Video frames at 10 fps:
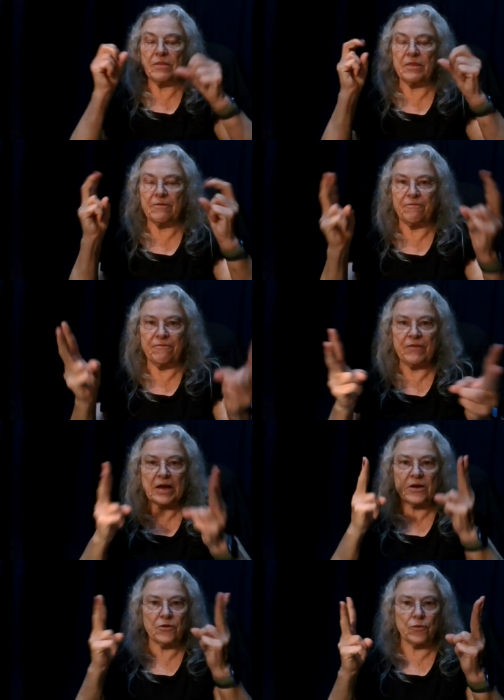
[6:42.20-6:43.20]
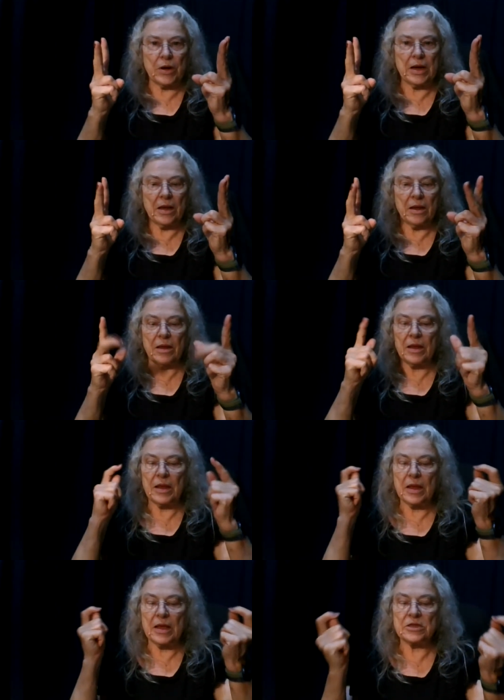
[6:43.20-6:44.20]
The victory
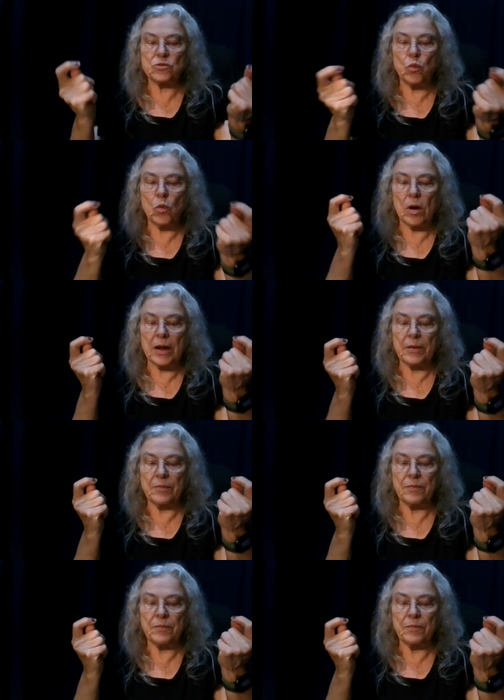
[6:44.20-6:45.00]
is won.